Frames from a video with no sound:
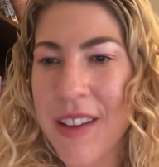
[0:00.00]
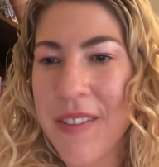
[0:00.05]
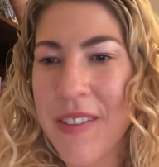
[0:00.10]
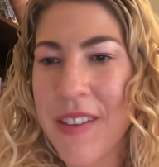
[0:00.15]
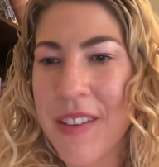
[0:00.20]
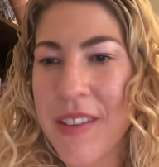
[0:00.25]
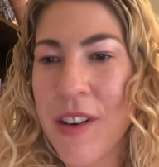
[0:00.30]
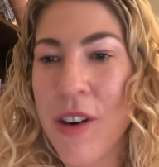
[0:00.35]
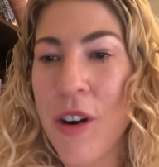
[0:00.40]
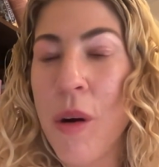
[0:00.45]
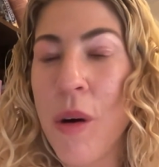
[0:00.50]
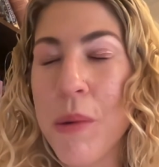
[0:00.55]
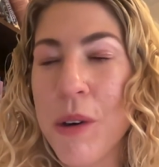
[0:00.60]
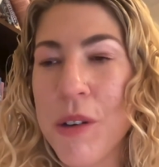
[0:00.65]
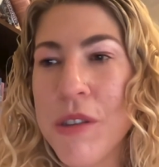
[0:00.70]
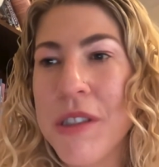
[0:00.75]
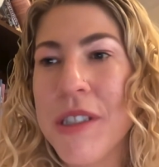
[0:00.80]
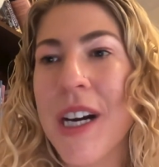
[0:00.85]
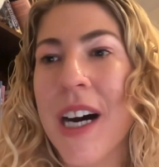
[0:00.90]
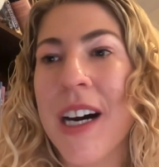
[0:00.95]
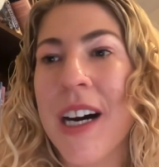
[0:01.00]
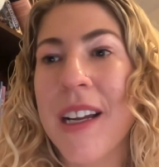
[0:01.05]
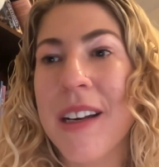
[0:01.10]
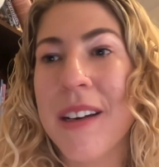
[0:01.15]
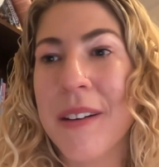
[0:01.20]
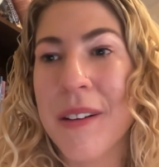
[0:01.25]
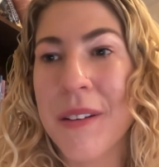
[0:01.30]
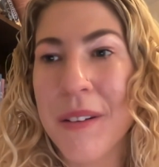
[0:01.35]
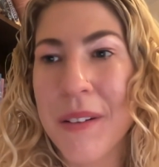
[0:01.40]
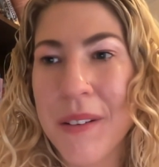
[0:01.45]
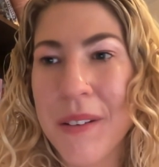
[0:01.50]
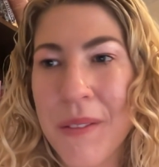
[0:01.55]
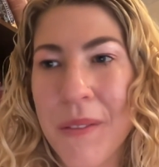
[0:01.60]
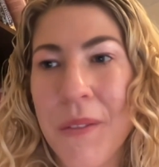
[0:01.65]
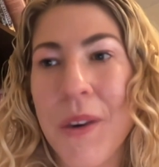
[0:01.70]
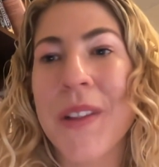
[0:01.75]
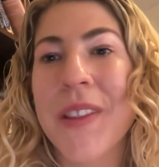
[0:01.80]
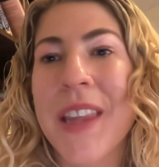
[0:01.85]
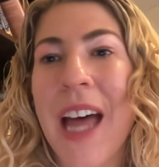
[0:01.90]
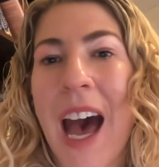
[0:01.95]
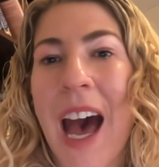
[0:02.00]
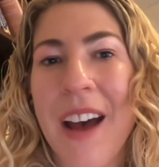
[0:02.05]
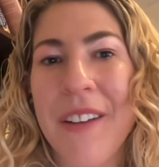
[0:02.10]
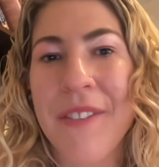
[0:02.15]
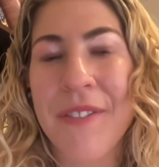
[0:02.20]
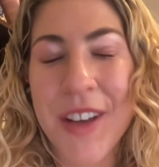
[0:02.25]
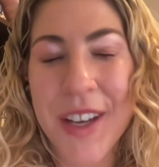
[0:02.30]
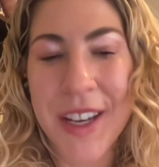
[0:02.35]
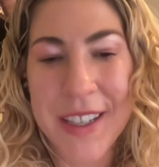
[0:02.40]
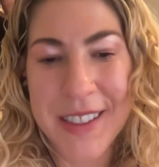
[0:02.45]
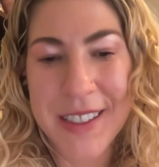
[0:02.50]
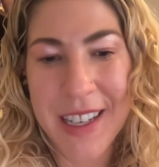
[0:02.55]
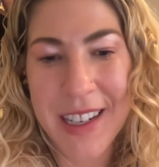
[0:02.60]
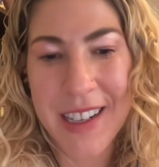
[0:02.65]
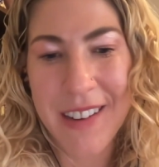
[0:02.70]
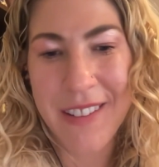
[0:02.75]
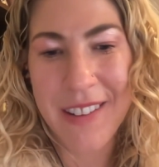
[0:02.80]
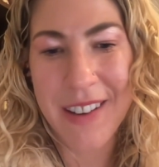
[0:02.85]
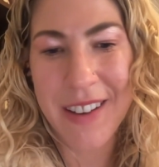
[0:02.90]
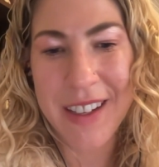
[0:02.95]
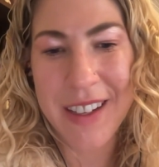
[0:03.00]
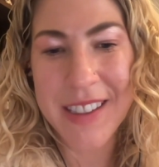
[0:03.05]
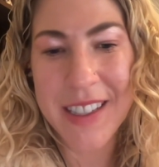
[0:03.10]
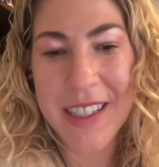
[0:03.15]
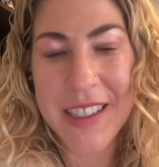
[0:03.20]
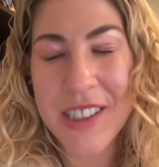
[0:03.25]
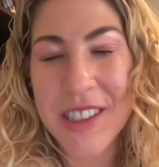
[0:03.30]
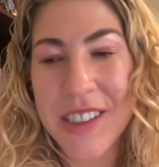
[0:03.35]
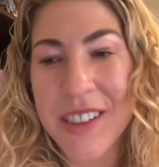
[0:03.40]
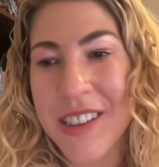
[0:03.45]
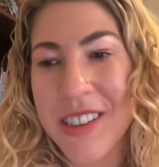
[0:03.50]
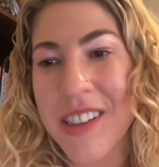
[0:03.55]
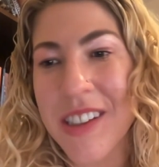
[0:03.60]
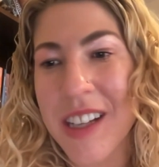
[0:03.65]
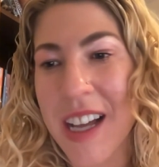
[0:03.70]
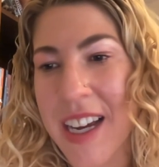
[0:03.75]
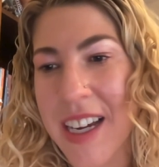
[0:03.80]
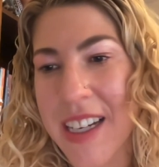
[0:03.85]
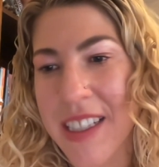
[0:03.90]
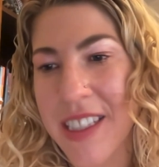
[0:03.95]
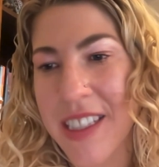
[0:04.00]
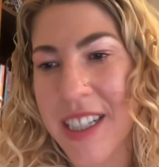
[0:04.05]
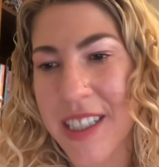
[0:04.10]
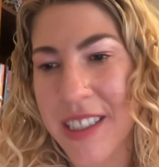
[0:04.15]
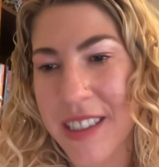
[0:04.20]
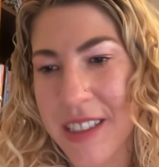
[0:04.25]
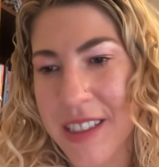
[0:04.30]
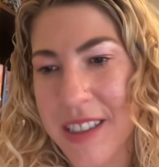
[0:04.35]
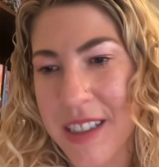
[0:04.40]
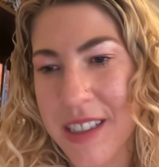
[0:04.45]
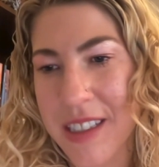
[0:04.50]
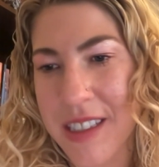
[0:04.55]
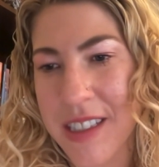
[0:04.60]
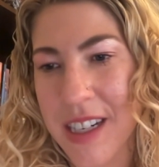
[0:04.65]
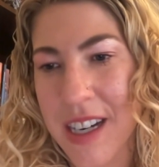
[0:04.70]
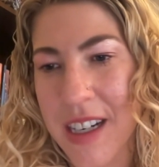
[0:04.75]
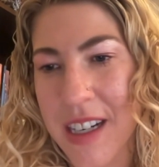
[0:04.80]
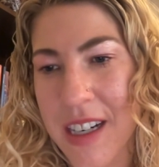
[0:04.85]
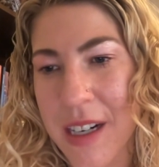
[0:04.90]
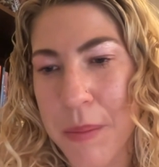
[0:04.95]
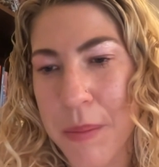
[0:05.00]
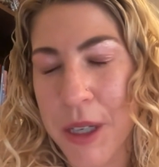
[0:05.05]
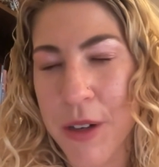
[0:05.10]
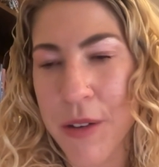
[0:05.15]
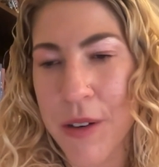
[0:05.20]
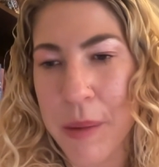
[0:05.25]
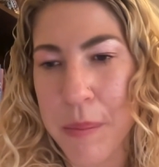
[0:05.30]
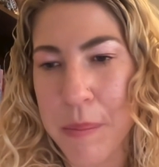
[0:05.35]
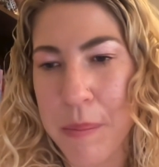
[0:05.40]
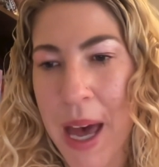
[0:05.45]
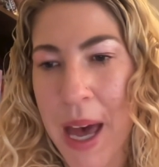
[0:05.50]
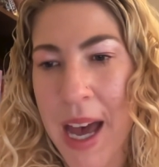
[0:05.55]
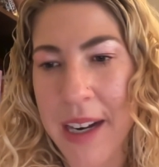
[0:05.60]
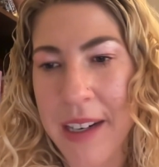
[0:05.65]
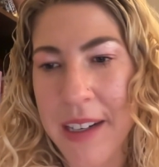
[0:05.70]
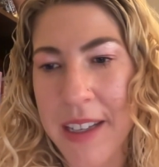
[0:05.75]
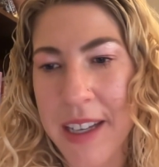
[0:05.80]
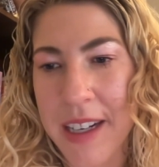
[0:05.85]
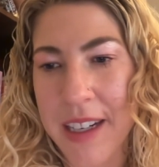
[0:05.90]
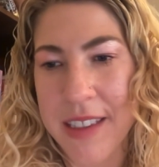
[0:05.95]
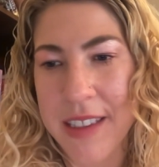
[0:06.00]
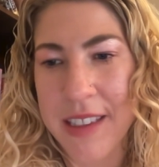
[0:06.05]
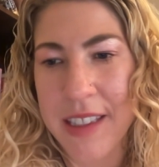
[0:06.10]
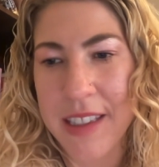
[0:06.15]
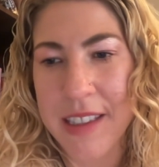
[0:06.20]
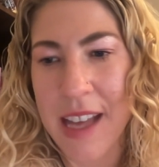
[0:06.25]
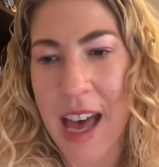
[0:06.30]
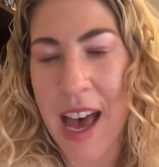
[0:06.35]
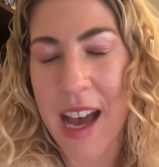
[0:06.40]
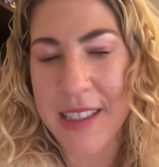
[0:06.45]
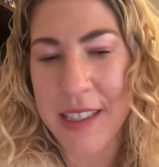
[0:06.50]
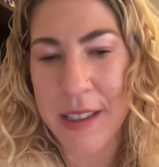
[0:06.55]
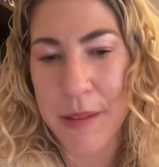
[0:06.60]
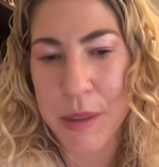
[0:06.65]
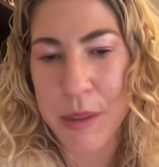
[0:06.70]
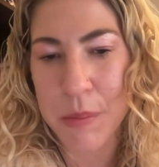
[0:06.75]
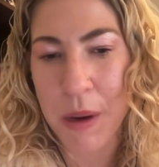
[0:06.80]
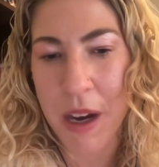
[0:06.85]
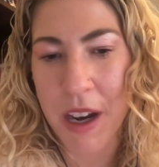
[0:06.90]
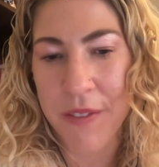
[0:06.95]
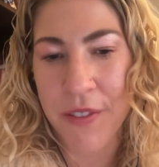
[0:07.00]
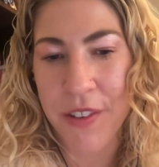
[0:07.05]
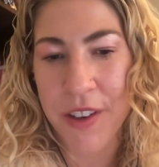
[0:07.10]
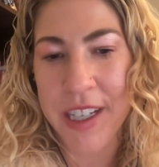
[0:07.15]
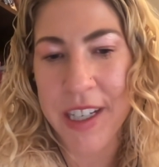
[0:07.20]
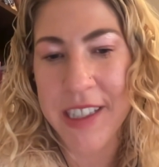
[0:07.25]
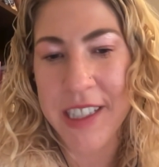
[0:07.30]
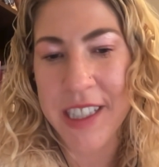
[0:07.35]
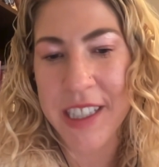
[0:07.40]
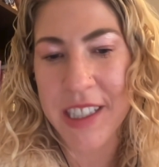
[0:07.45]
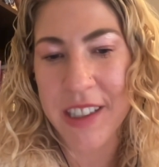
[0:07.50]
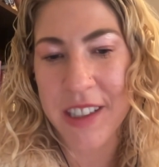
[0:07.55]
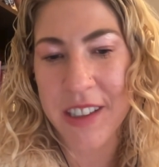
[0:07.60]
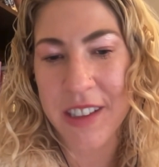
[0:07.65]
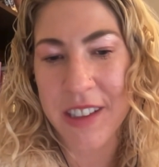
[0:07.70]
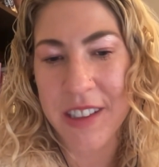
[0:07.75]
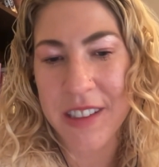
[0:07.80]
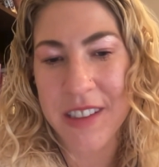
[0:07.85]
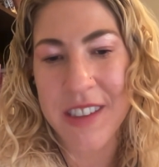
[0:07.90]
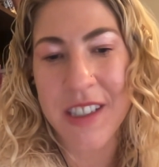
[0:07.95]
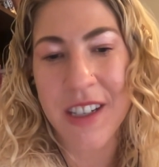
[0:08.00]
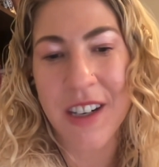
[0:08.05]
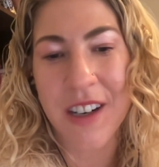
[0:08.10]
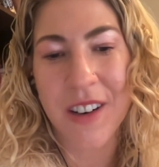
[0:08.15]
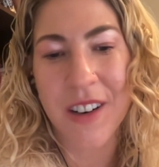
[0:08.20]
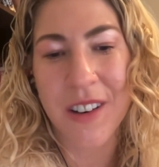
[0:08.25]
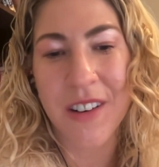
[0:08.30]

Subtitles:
you're almost done with that phase anyway. Because in July it changes, and it's not going to be going back to that exact same spot for 18 years. So,